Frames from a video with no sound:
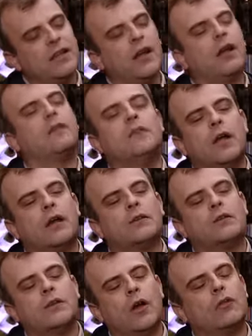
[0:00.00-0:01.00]
no.
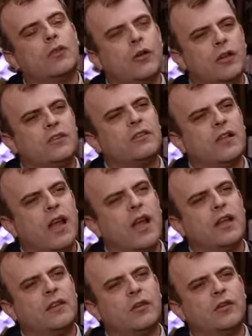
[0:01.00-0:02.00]
Lloyd's
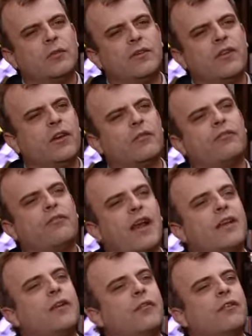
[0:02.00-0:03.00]
been a very good
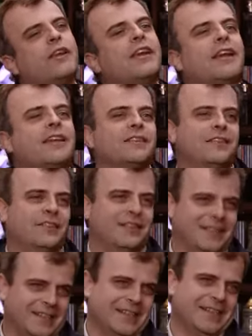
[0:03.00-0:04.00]
friend over the years.
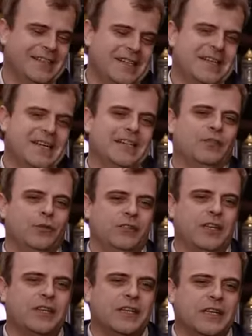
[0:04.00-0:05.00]
He's always
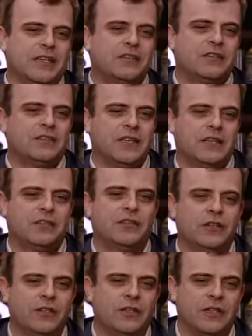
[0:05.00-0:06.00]
had the decency
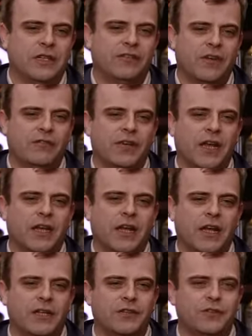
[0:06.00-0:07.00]
to leave every
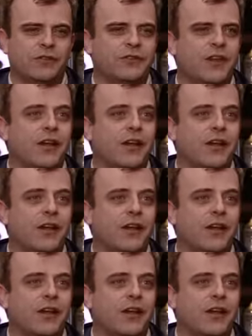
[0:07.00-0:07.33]
decade just as I